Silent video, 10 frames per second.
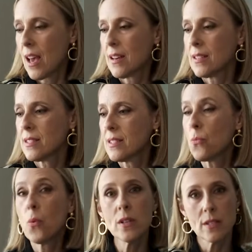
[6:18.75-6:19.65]
and I
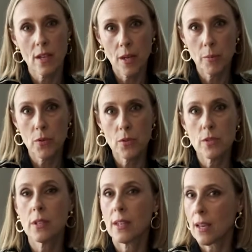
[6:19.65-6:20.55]
was able
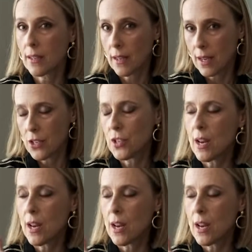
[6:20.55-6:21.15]
to get gauge.